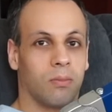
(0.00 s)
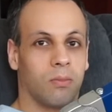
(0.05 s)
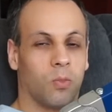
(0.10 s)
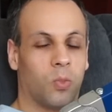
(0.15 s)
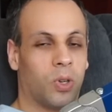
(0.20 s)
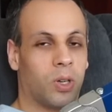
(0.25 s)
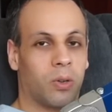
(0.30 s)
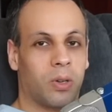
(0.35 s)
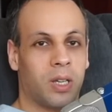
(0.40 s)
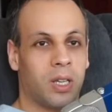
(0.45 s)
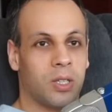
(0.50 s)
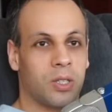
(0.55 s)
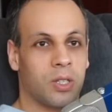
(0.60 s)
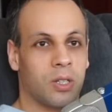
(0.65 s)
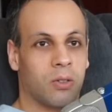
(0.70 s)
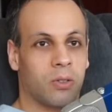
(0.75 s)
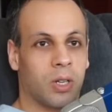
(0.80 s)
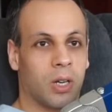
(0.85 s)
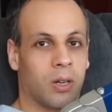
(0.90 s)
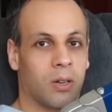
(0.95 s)
What are
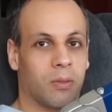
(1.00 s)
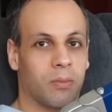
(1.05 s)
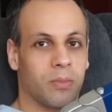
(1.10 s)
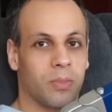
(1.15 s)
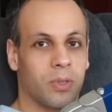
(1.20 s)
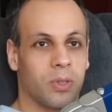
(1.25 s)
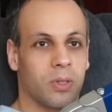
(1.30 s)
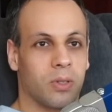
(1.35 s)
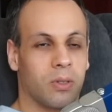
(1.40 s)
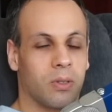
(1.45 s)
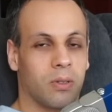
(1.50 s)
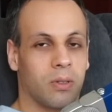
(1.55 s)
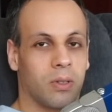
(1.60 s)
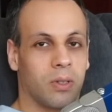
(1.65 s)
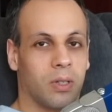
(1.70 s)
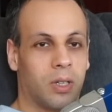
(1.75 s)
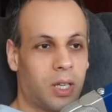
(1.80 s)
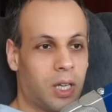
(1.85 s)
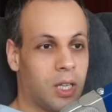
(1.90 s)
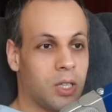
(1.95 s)
easier terms?
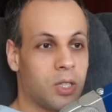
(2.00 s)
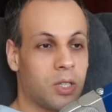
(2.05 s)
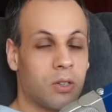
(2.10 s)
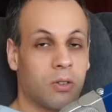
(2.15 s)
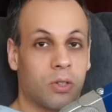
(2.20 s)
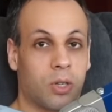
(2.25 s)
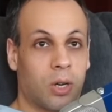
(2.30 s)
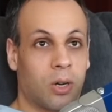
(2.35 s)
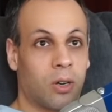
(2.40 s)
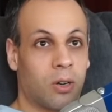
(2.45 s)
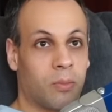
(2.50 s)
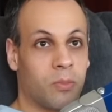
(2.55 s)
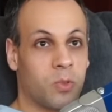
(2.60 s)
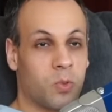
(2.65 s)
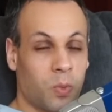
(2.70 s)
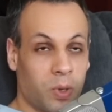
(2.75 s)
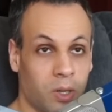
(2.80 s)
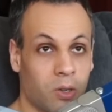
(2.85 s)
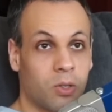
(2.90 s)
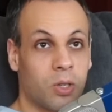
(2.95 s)
Easier terms
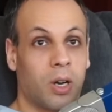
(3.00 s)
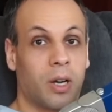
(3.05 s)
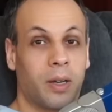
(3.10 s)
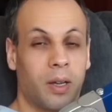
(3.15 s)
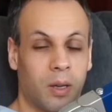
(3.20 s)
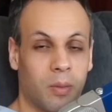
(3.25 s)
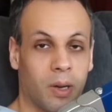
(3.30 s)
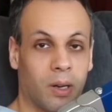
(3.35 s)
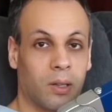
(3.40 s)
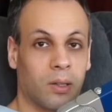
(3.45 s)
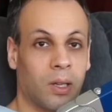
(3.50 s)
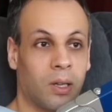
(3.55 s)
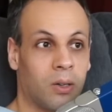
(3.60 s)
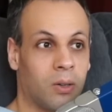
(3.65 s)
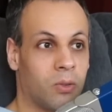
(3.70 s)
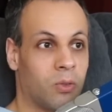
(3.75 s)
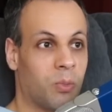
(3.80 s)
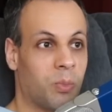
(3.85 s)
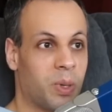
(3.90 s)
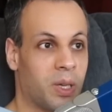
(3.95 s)
when you're talking about a
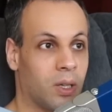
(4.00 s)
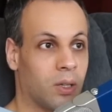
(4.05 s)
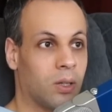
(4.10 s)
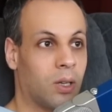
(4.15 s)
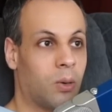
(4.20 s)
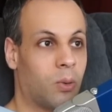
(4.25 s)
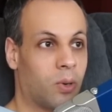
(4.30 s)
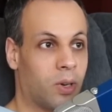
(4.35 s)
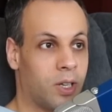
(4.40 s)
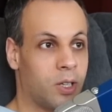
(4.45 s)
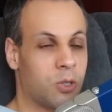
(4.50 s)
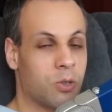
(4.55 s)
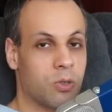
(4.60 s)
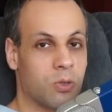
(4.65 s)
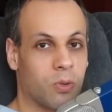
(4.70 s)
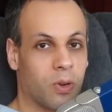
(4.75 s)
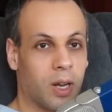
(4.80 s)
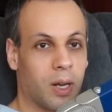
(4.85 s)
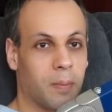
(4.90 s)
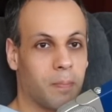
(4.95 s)
loan would be a lower
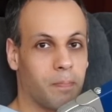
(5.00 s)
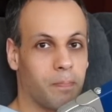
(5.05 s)
interest rate.